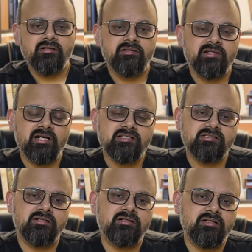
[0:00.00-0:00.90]
There are
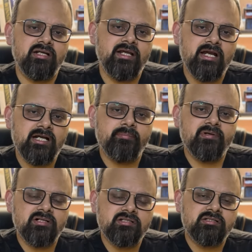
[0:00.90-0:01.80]
certain
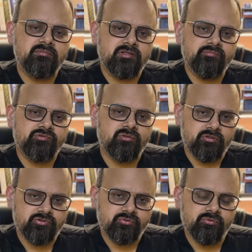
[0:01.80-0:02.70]
atypical symptoms
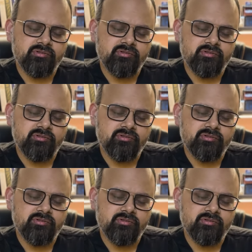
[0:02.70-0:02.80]
also.